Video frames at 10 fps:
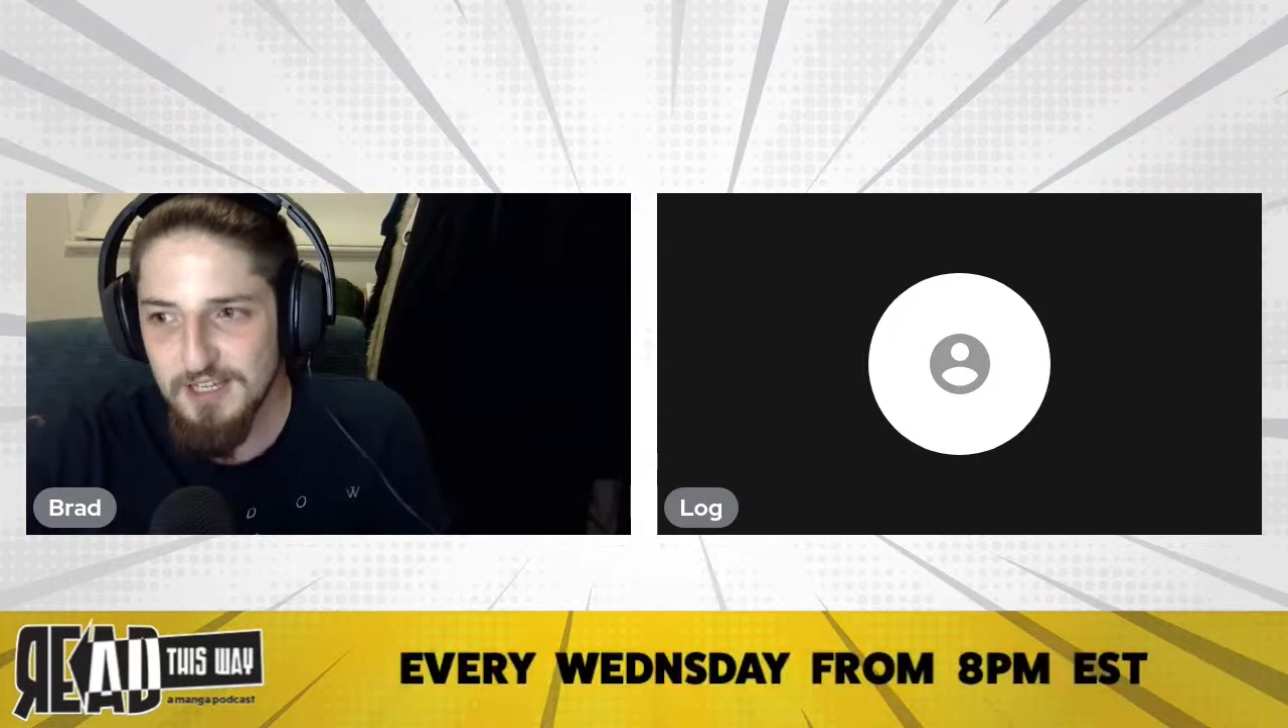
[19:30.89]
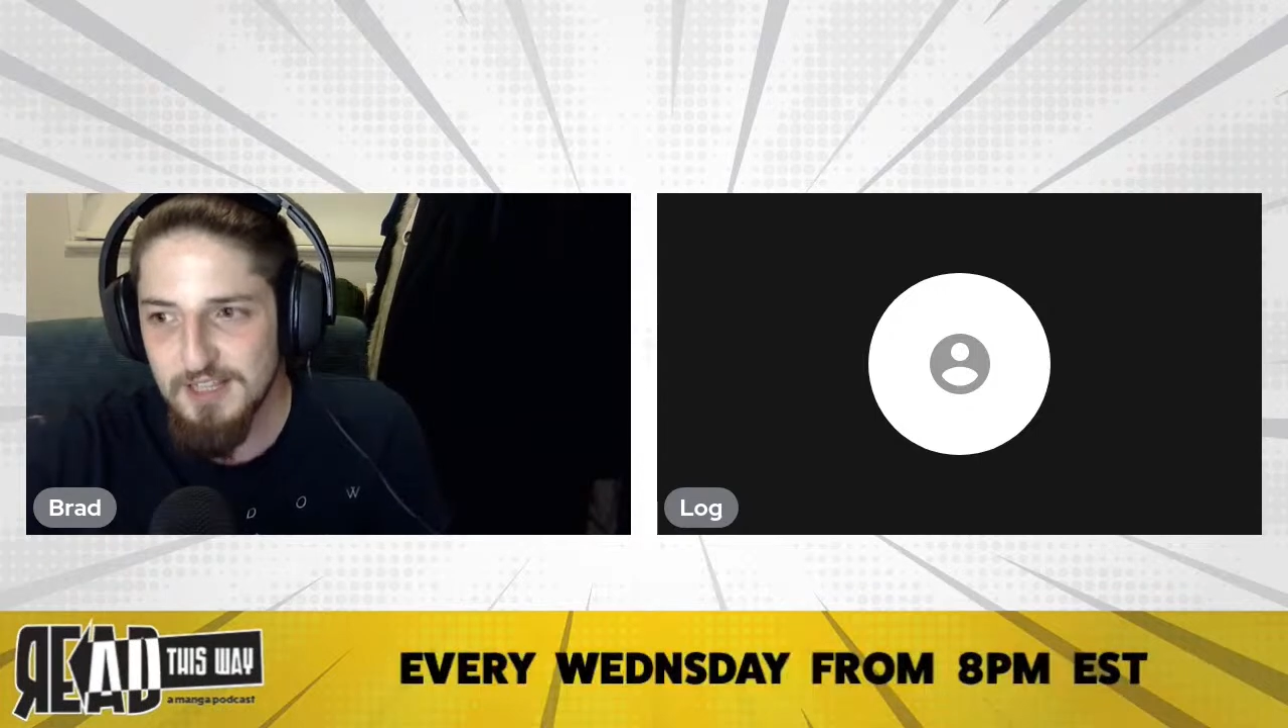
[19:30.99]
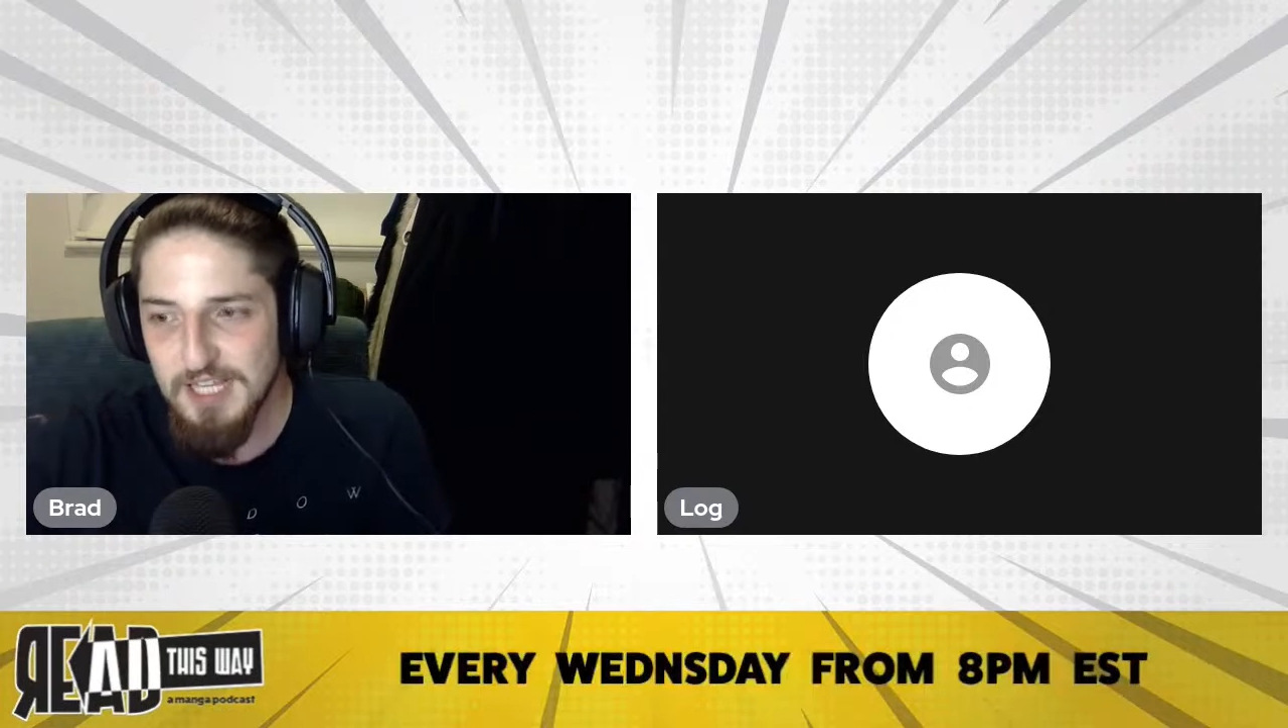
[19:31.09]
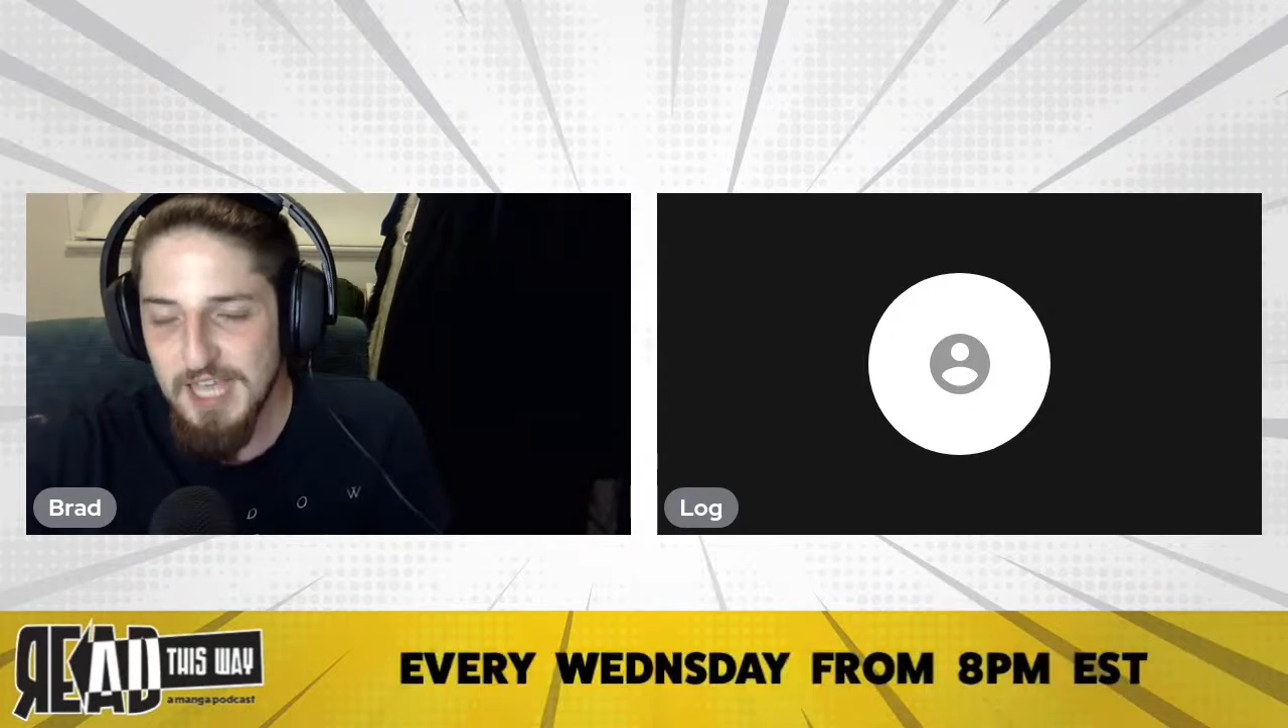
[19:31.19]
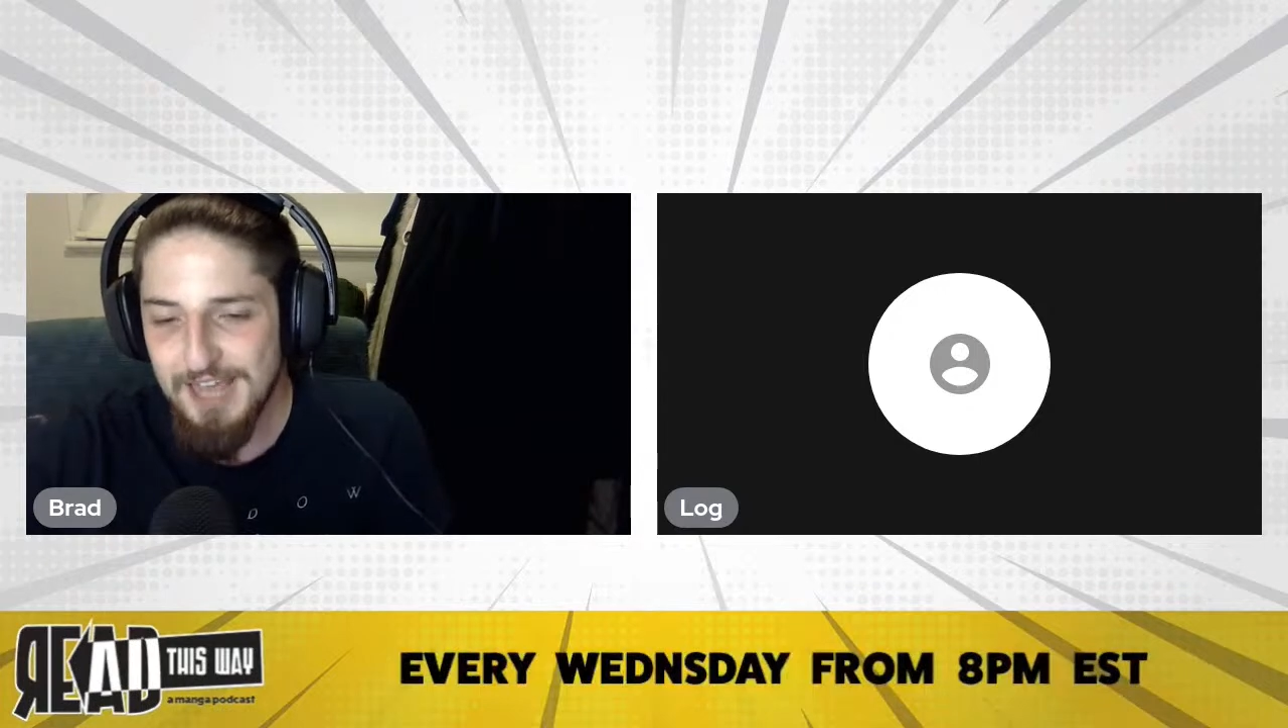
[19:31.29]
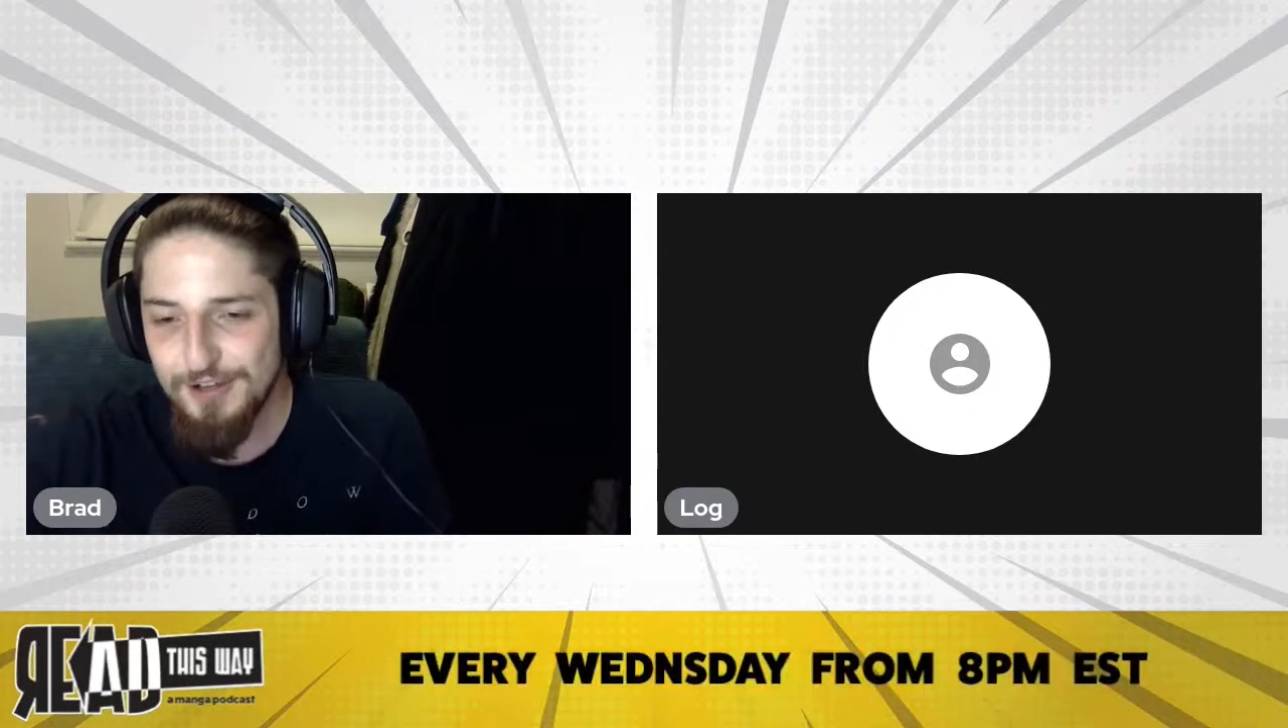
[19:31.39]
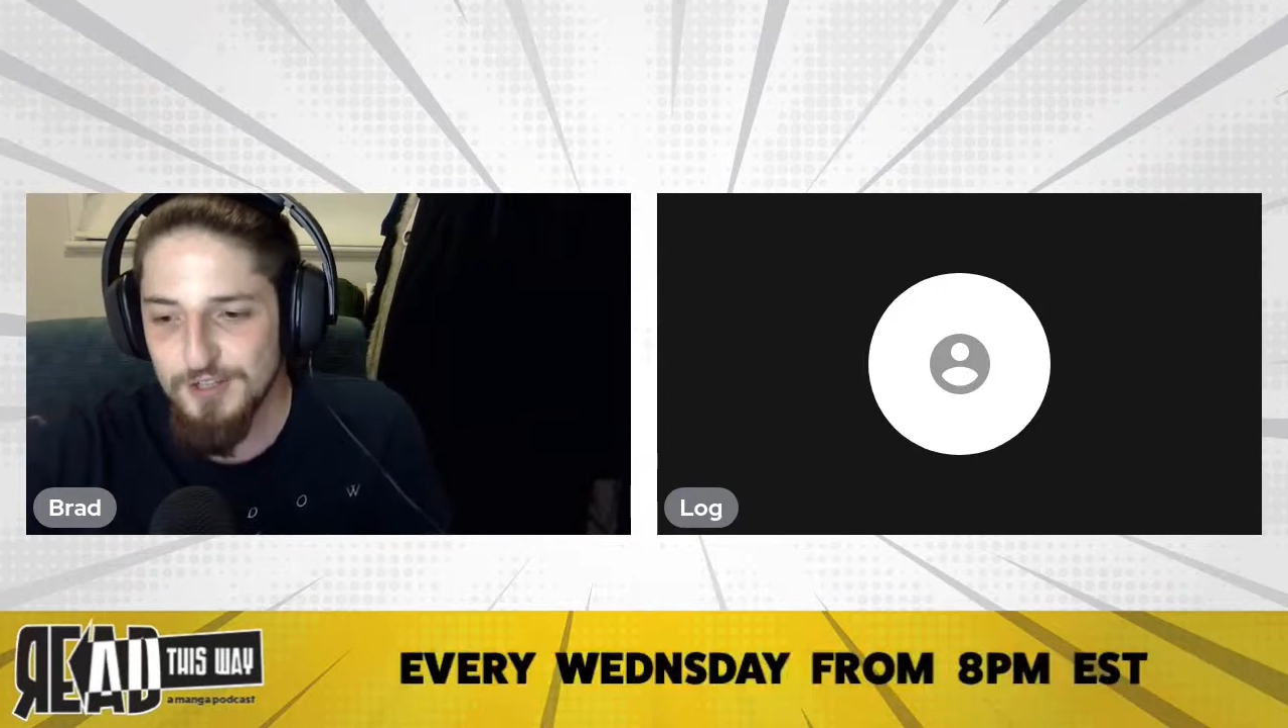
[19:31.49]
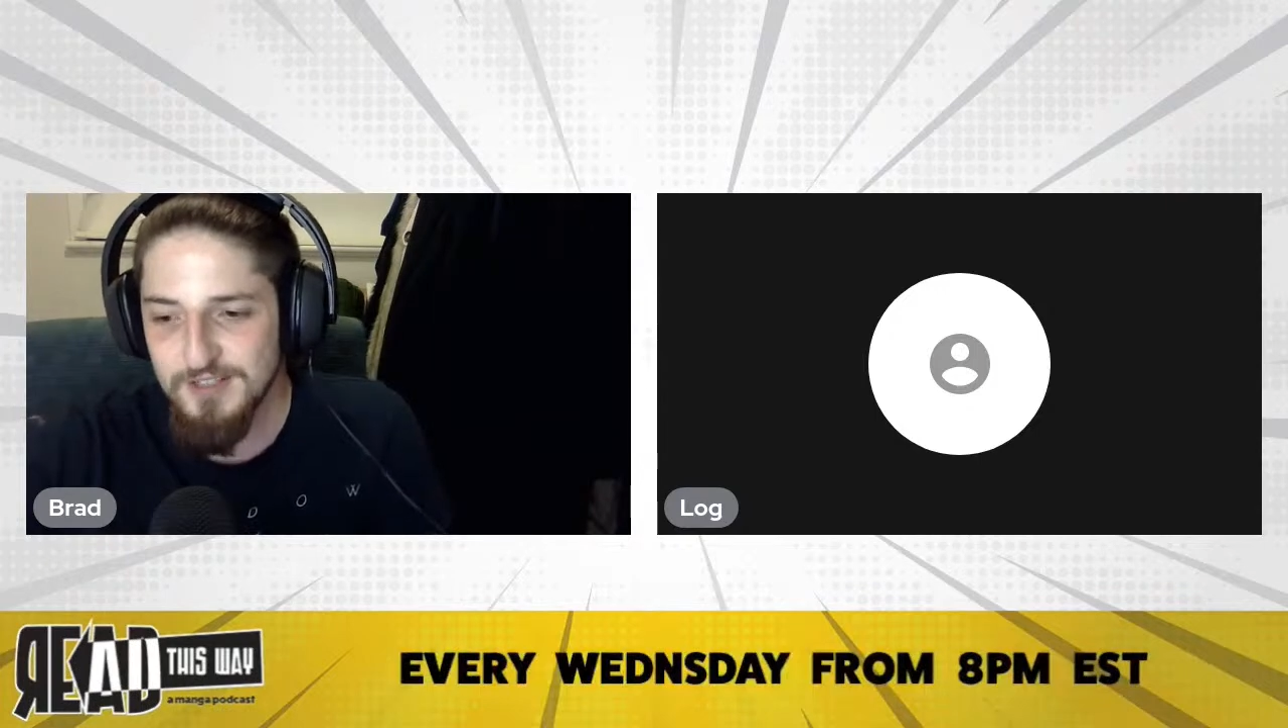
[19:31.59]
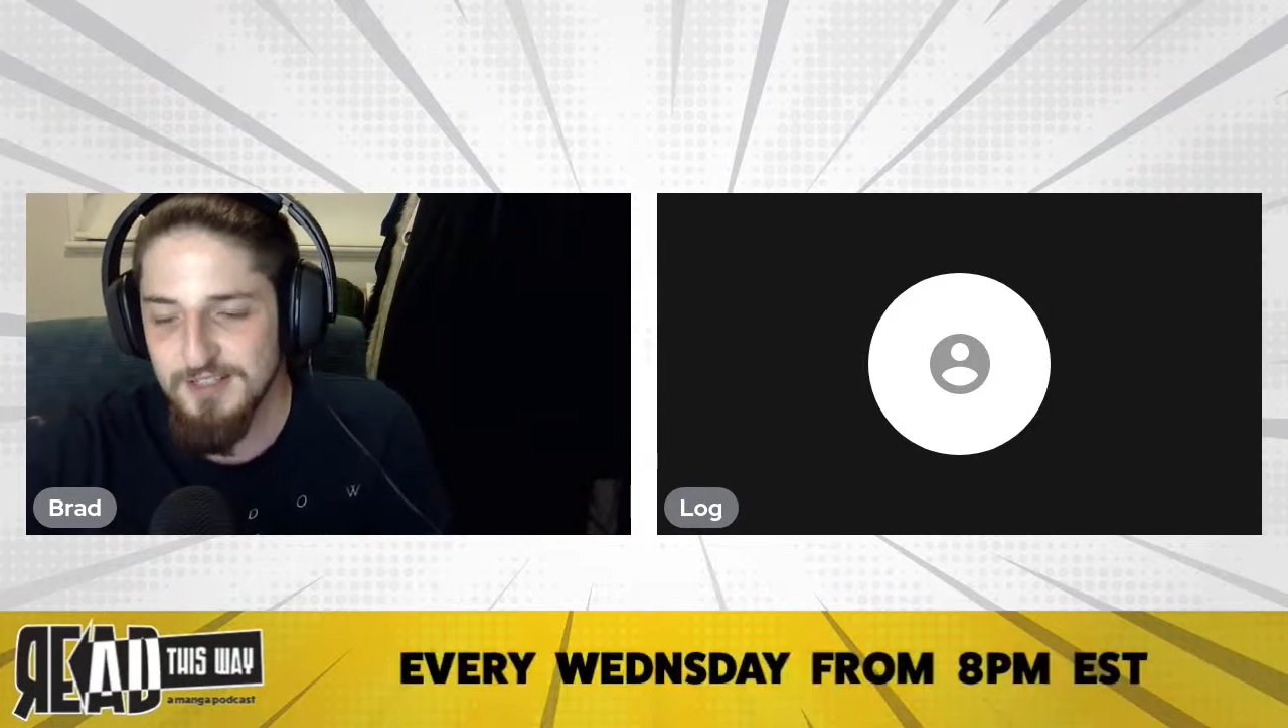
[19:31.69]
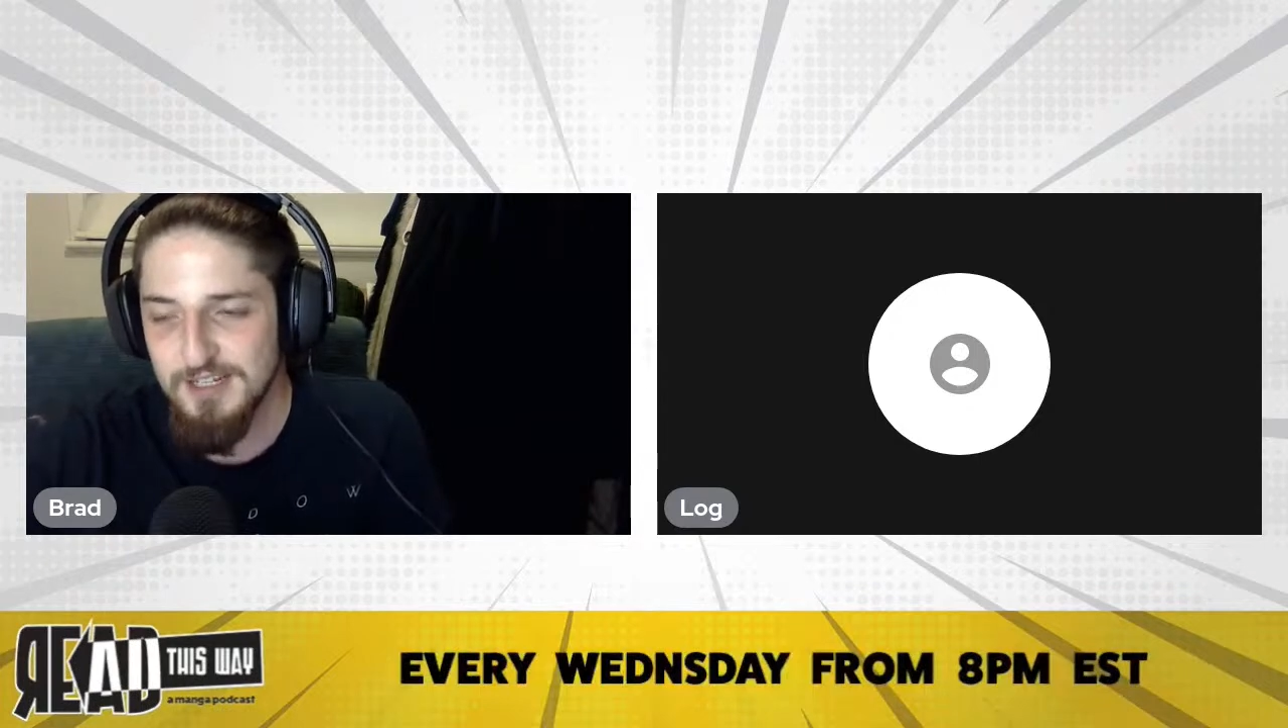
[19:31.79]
in the chaos